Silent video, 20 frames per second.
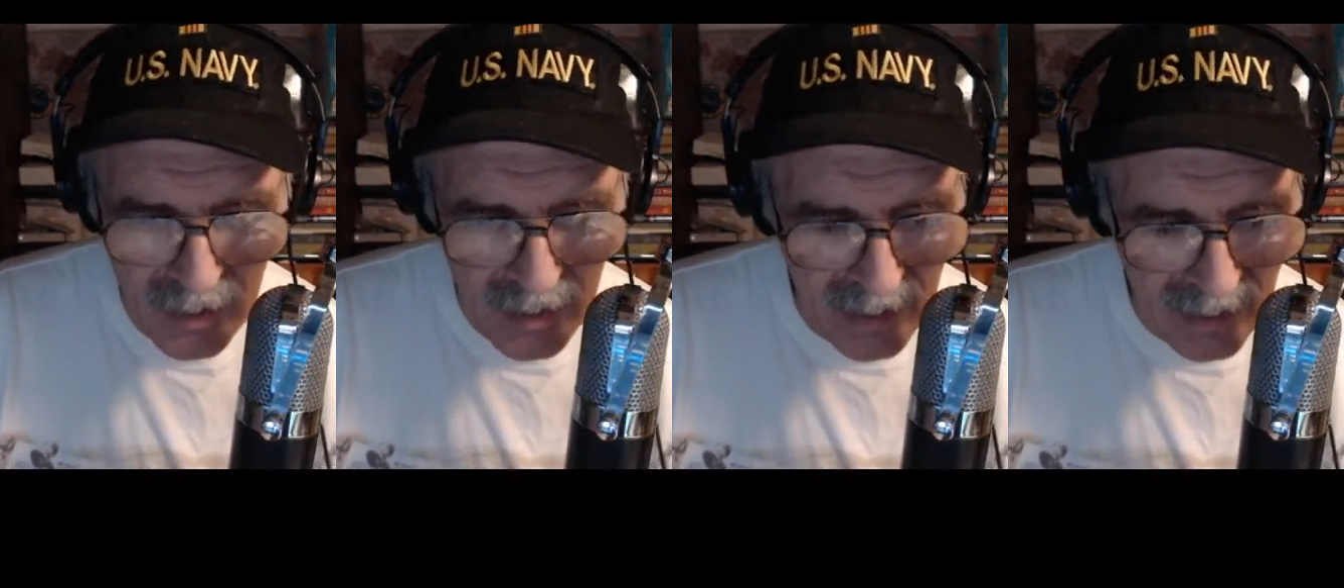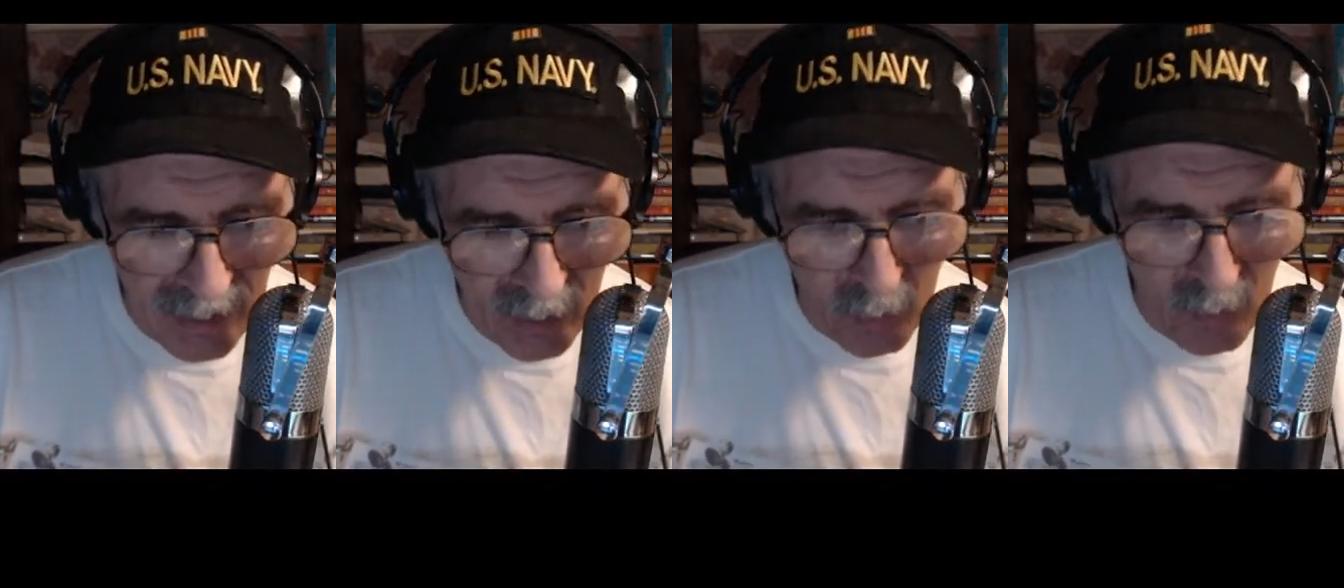
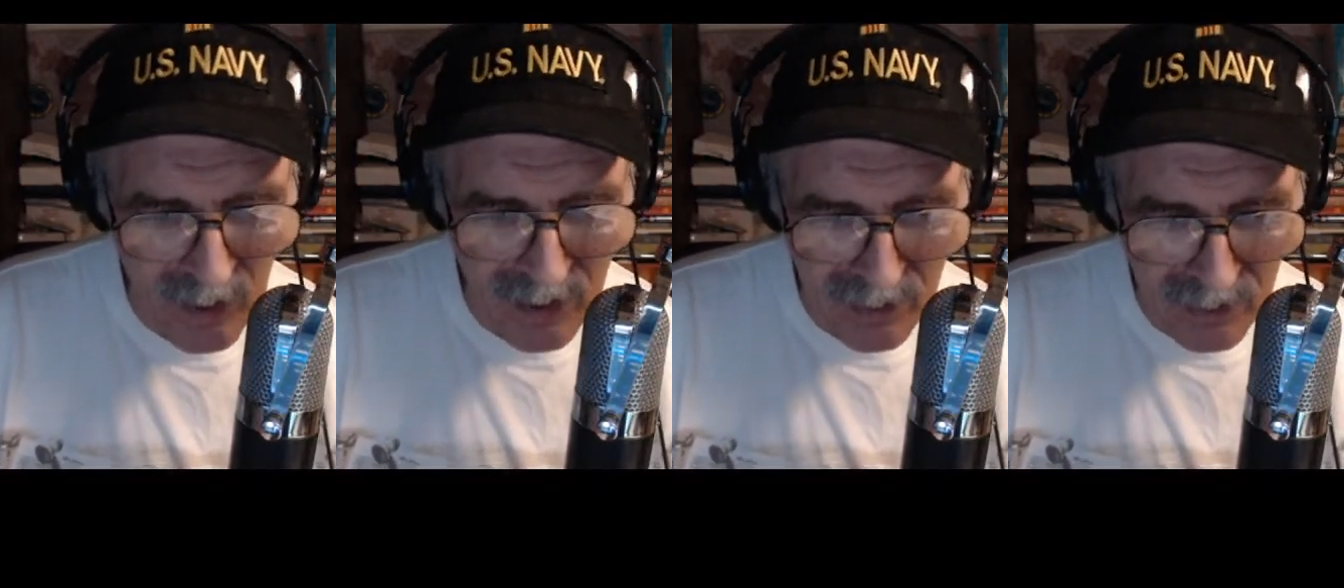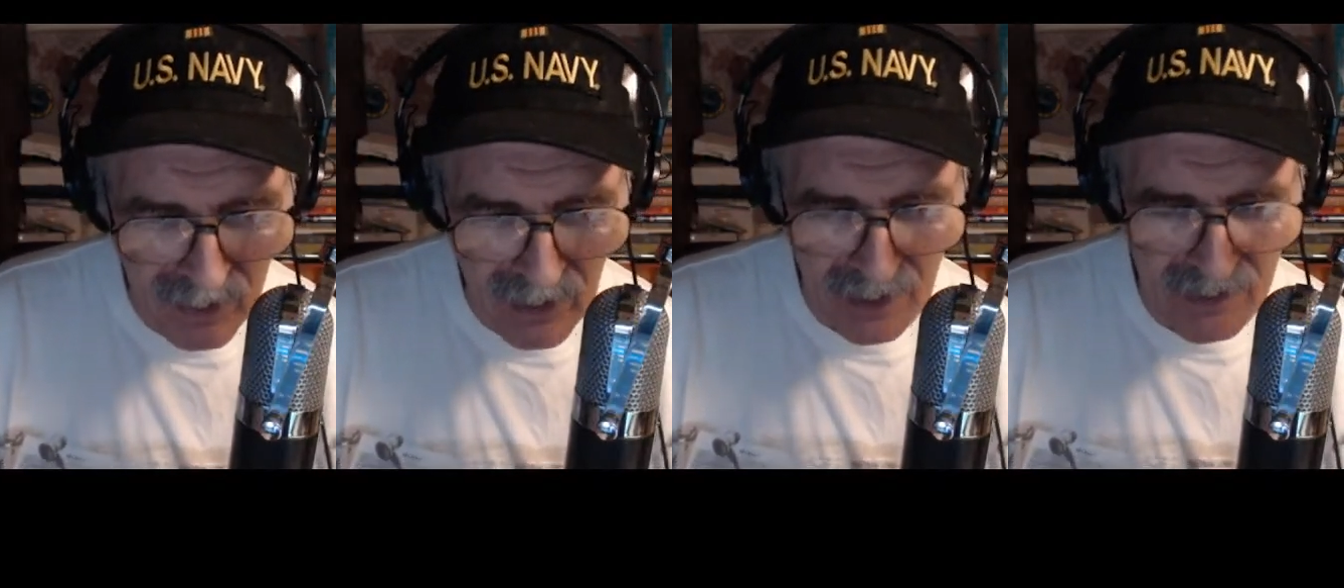in the
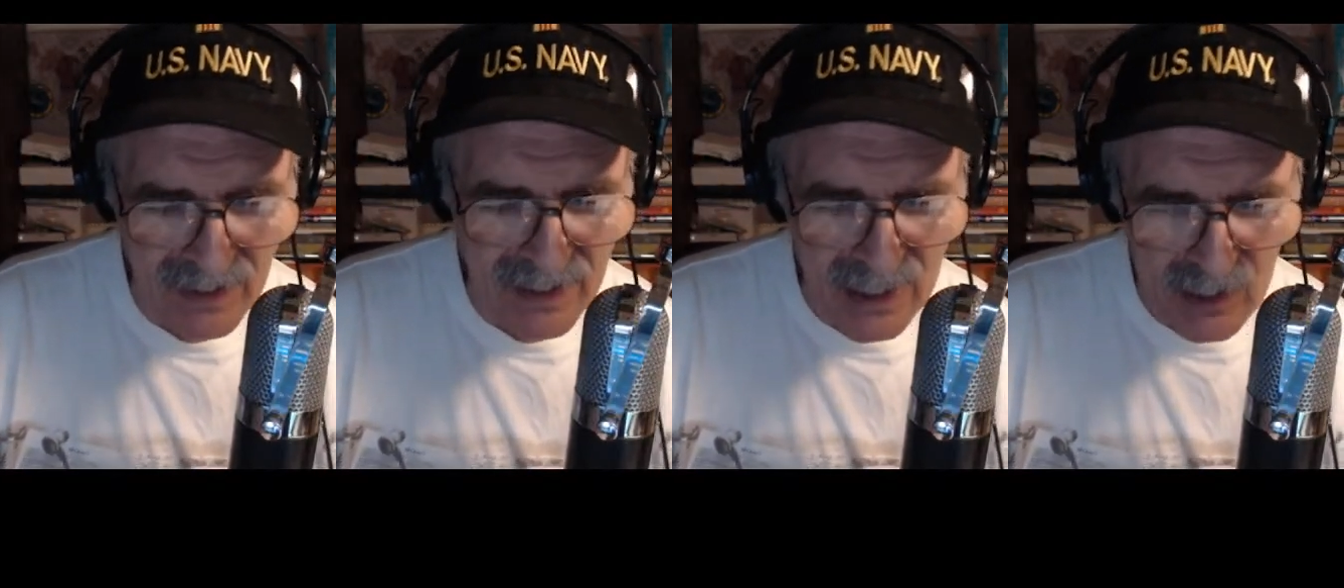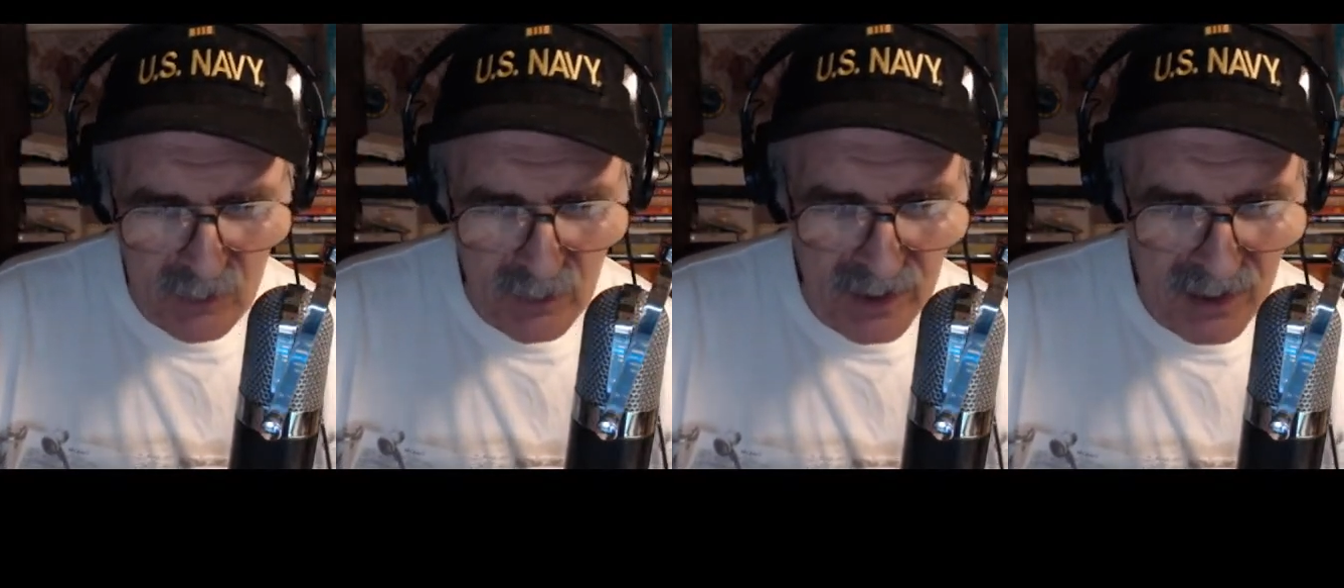wind. I think
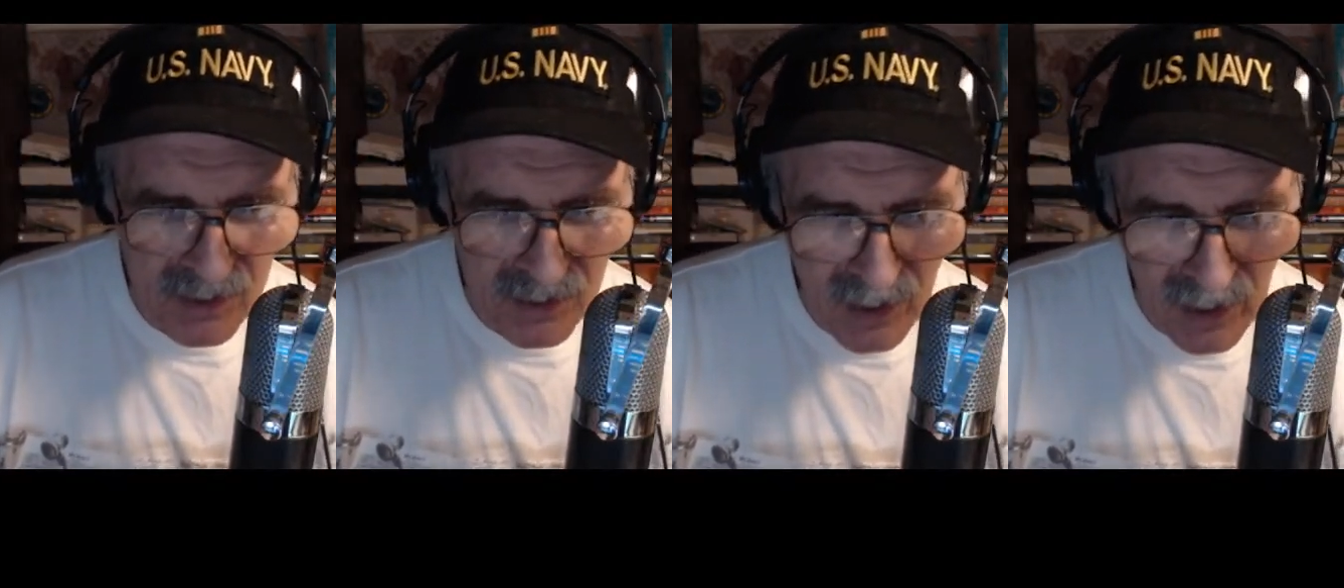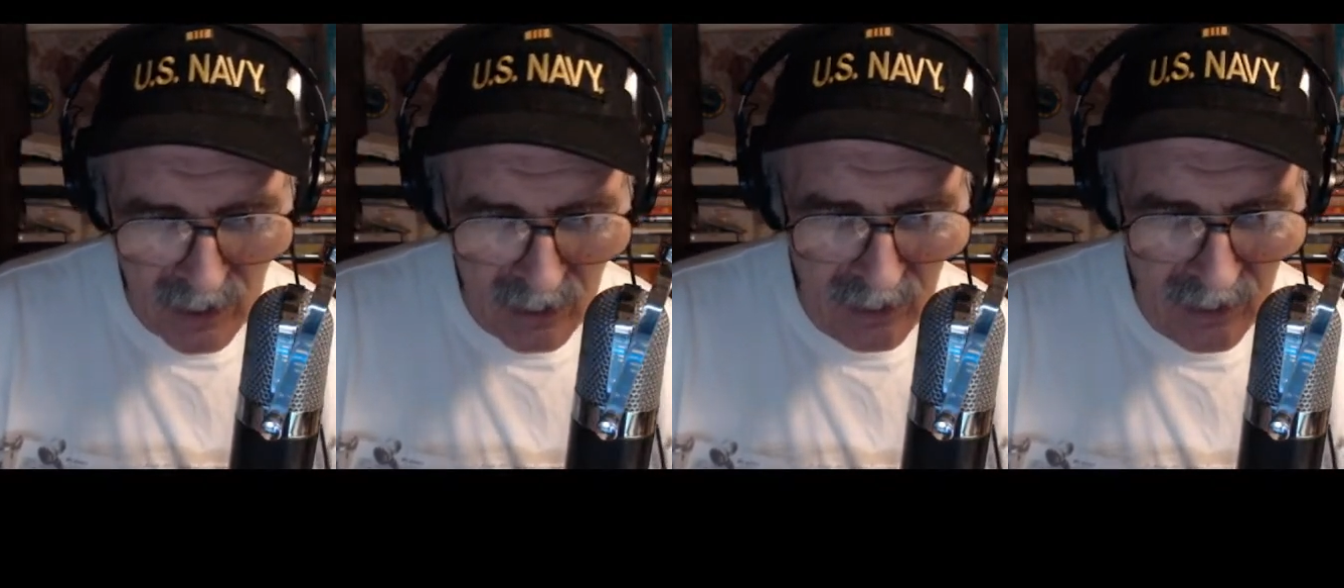that's what it's
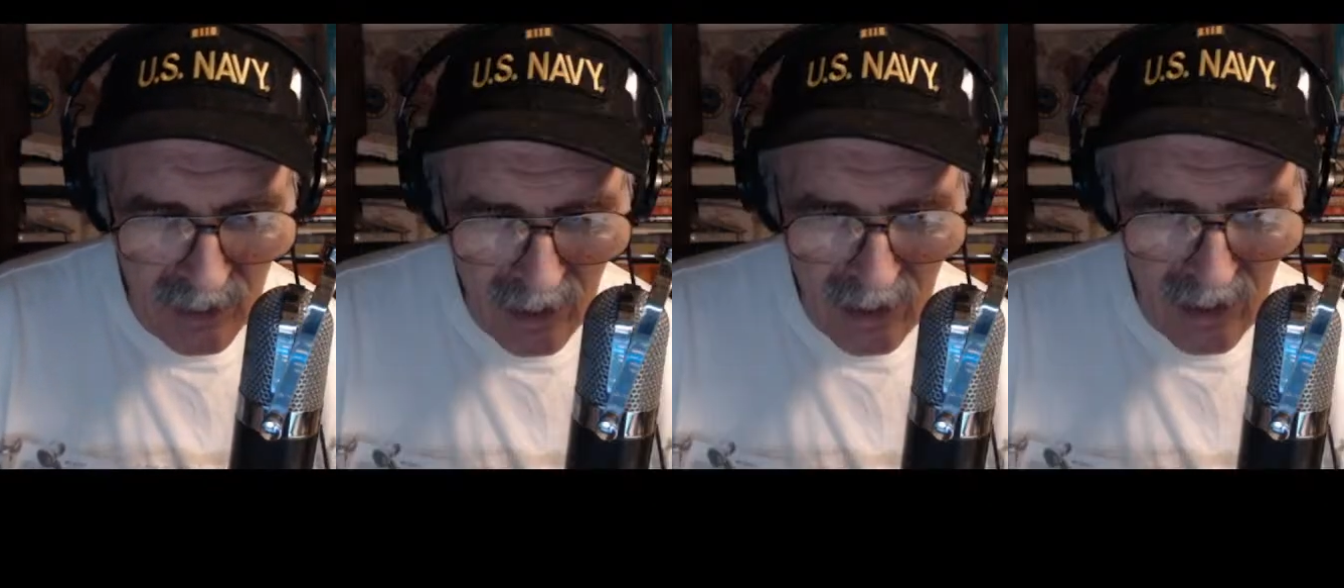titled.